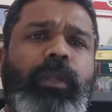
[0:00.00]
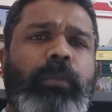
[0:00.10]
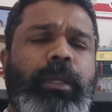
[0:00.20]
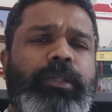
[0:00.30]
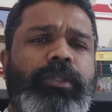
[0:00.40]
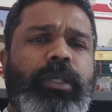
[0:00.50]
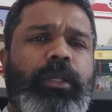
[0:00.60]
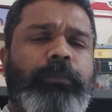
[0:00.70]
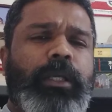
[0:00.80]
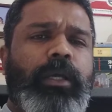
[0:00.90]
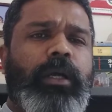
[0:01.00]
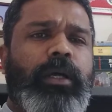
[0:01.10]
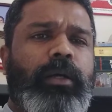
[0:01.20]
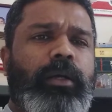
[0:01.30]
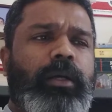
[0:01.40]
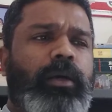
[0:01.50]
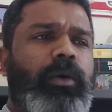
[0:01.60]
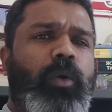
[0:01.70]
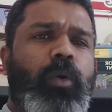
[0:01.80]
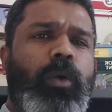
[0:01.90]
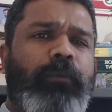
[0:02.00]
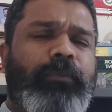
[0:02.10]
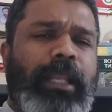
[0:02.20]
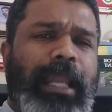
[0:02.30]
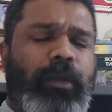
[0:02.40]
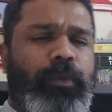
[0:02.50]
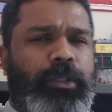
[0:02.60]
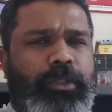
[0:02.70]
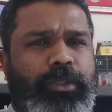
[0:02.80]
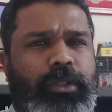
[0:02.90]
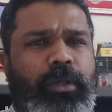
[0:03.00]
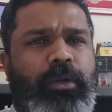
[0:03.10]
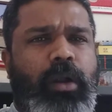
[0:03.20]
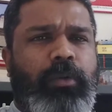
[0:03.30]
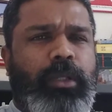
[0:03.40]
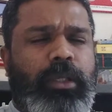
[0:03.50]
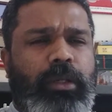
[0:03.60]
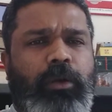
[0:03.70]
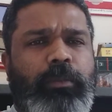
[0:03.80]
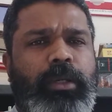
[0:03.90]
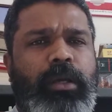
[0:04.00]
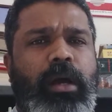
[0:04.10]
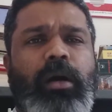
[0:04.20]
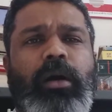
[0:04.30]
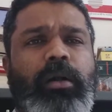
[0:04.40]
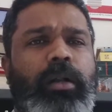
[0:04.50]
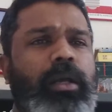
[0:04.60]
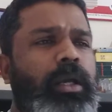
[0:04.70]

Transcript: because all of the languages around the globe are